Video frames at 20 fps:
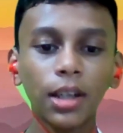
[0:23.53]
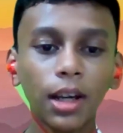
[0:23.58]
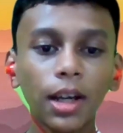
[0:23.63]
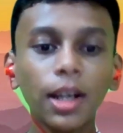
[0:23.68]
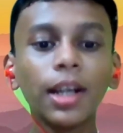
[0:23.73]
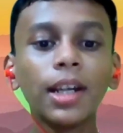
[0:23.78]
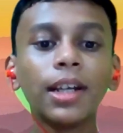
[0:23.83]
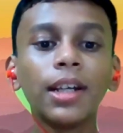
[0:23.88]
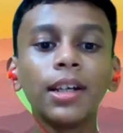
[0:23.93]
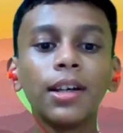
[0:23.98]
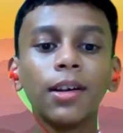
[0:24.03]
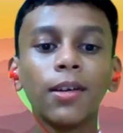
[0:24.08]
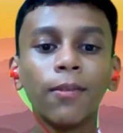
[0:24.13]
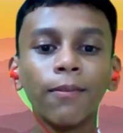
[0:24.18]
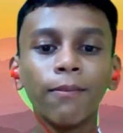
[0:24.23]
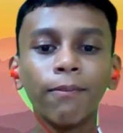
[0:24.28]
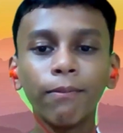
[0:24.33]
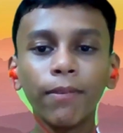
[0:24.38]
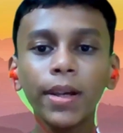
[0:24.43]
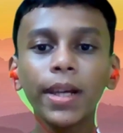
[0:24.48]
And
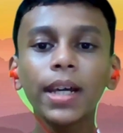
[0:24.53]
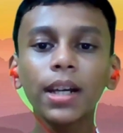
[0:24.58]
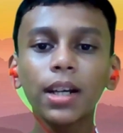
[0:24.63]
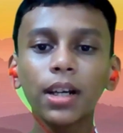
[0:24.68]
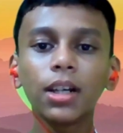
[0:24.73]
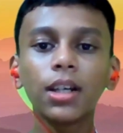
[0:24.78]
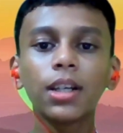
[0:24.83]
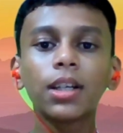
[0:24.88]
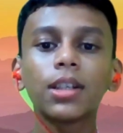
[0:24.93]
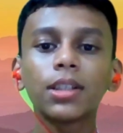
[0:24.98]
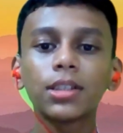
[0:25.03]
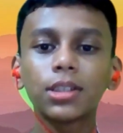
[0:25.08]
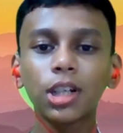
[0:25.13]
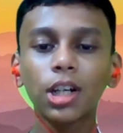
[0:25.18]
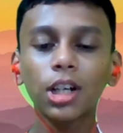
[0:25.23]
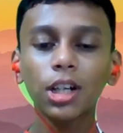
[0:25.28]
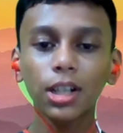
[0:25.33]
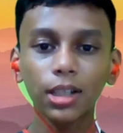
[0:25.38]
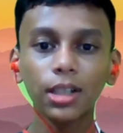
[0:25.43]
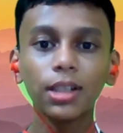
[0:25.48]
where
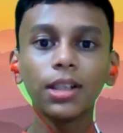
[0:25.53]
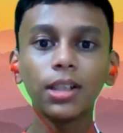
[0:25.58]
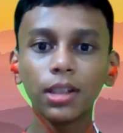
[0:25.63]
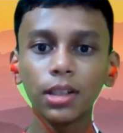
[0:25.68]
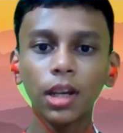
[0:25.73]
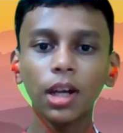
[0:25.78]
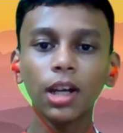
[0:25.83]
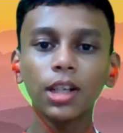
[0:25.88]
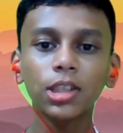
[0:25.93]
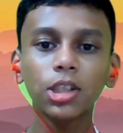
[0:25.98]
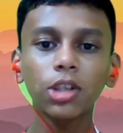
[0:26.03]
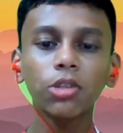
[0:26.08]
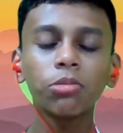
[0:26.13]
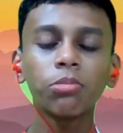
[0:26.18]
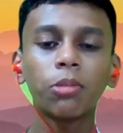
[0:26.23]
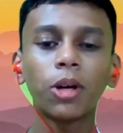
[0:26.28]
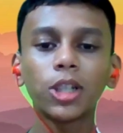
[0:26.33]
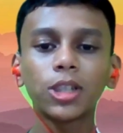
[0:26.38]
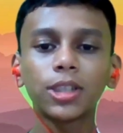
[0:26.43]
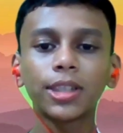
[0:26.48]
are laws of
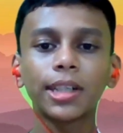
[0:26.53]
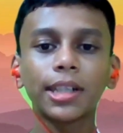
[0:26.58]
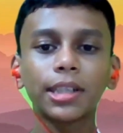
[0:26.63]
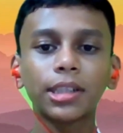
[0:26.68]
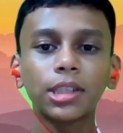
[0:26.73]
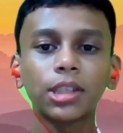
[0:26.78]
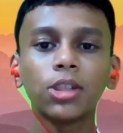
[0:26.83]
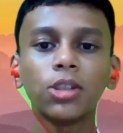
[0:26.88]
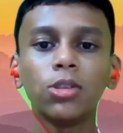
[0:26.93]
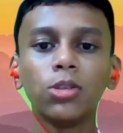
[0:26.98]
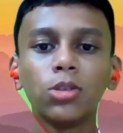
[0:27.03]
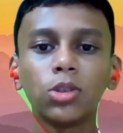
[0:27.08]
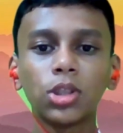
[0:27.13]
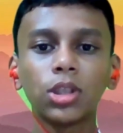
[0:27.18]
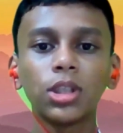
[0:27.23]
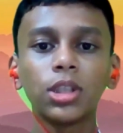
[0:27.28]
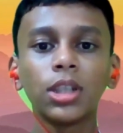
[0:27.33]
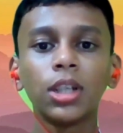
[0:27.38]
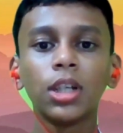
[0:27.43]
mass action used?